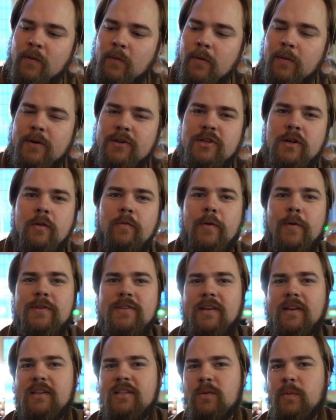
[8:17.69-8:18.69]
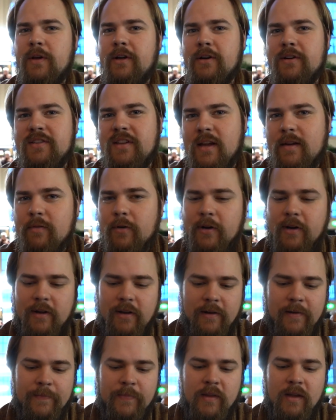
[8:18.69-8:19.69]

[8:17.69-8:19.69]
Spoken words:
We weren't sure if it was like a sweet or savory.